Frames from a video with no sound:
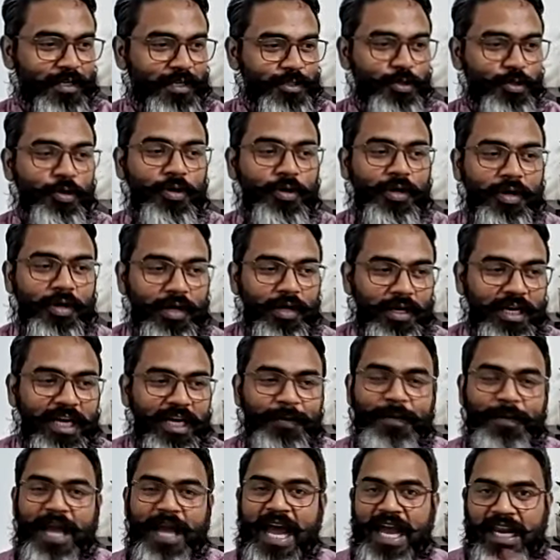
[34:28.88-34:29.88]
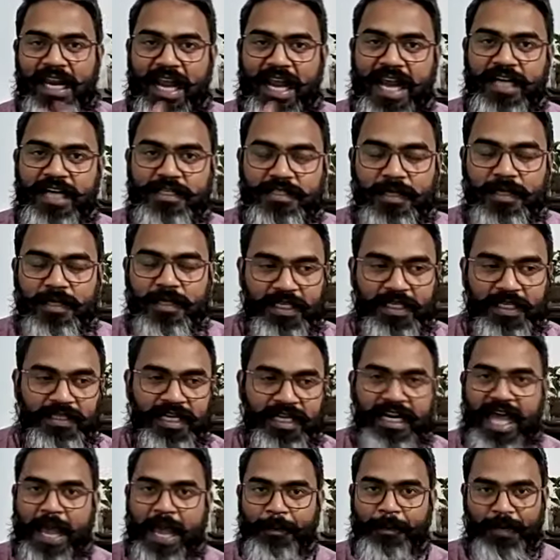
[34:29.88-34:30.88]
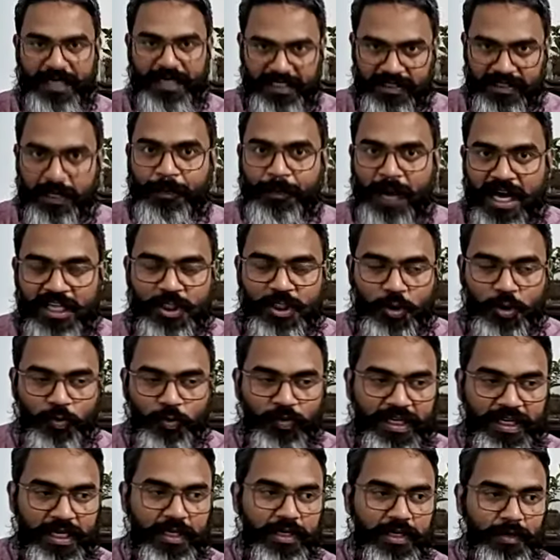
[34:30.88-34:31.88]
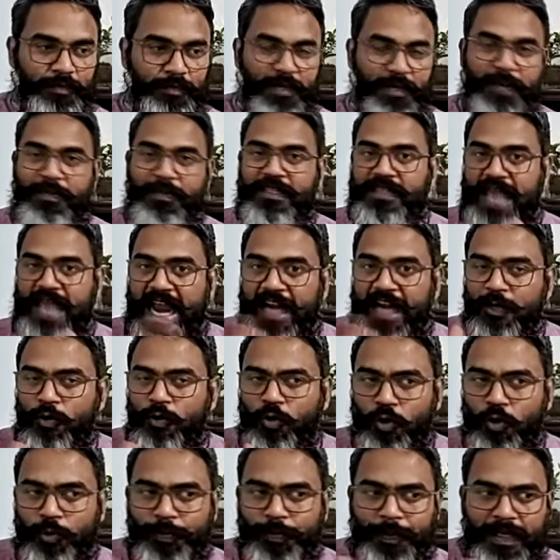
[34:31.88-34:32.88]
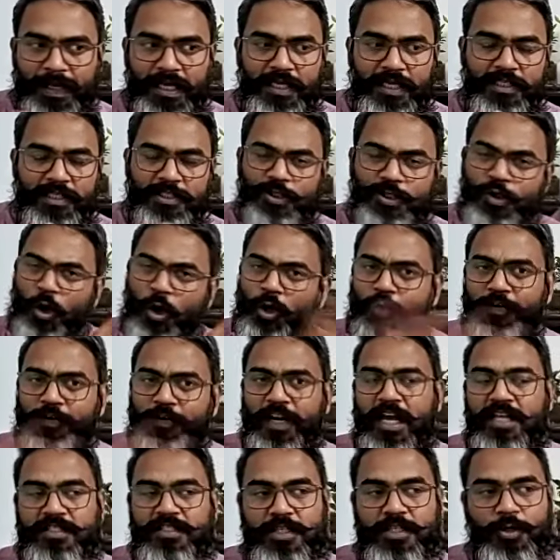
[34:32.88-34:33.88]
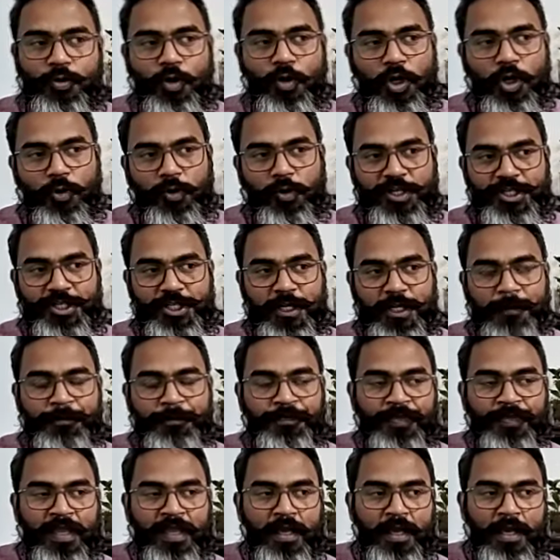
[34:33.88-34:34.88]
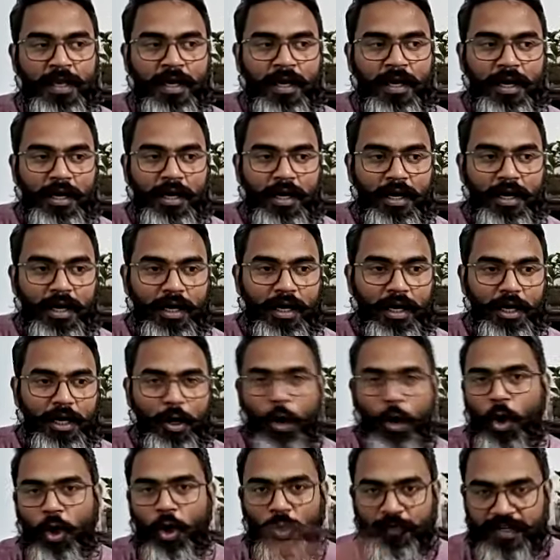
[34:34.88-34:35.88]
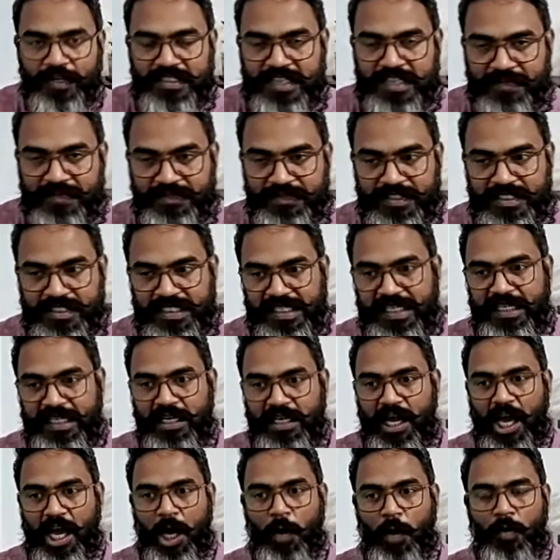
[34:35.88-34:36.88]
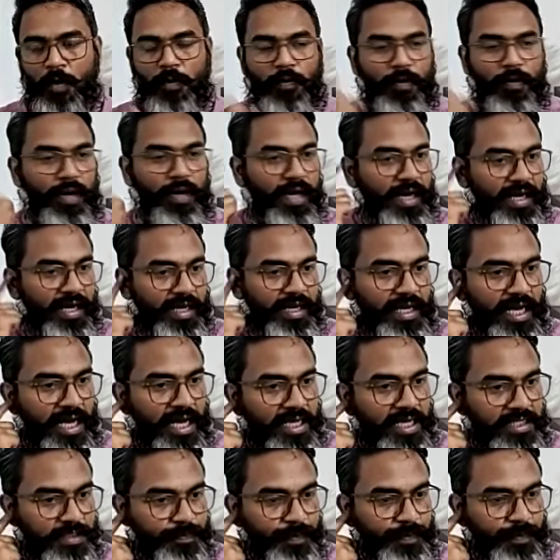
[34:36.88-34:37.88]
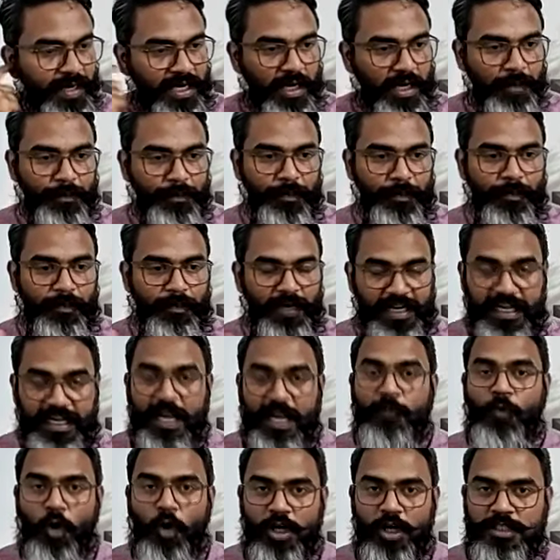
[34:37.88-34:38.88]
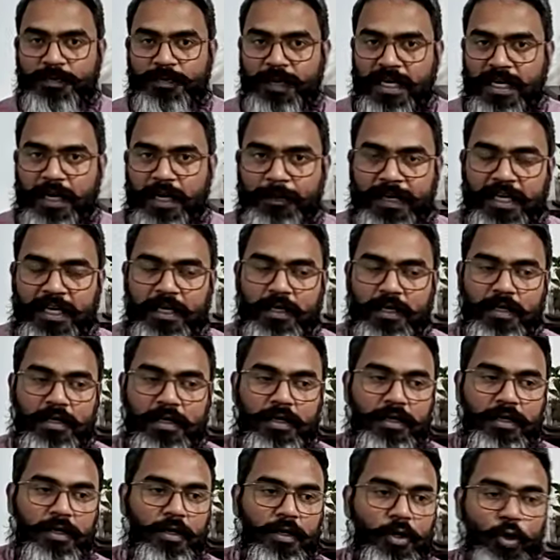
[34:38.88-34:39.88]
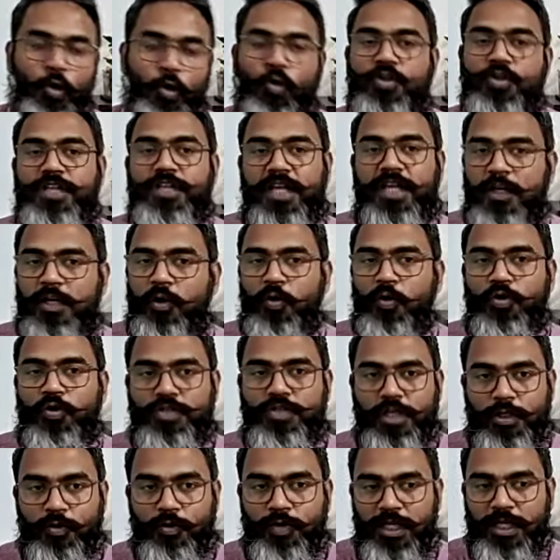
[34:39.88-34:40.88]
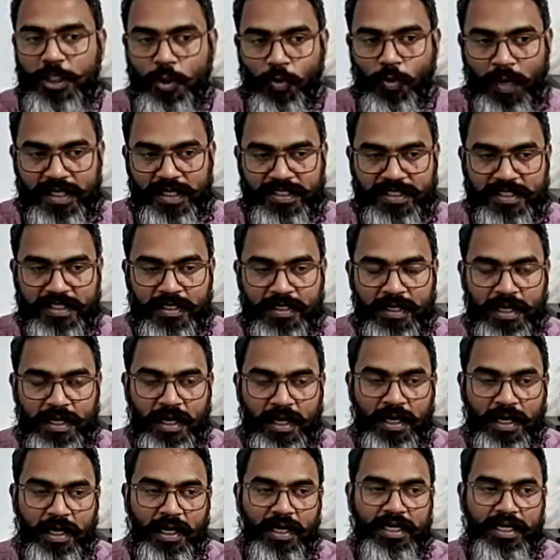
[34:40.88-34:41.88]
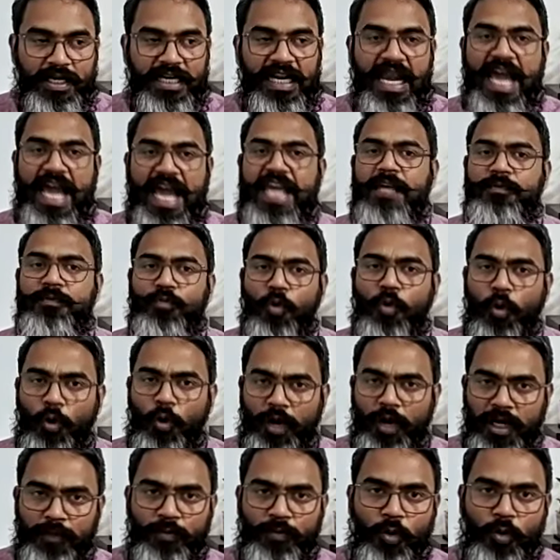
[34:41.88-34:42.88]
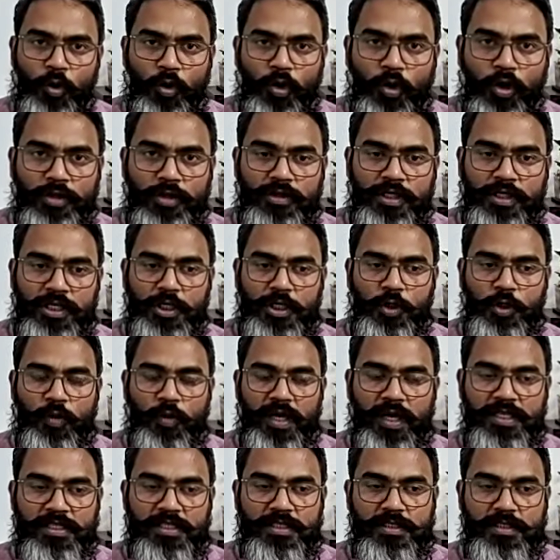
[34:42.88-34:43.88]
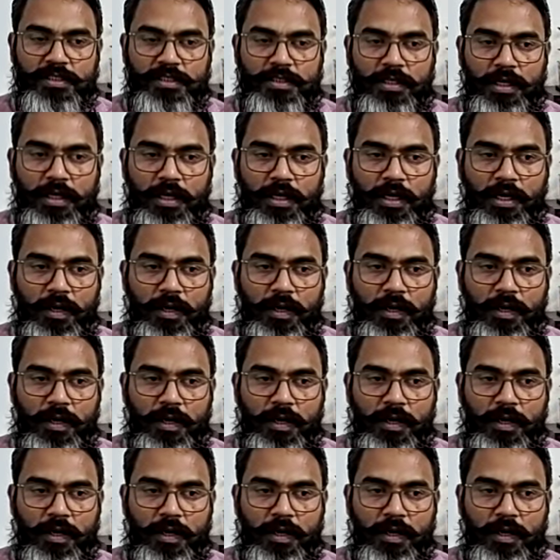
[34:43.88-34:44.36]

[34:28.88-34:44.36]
So let me highlight something that happened in the past week. Maybe that could be sort of an answer to your question. All of us have seen how India was becoming closer and closer to the US, relying more and more on the US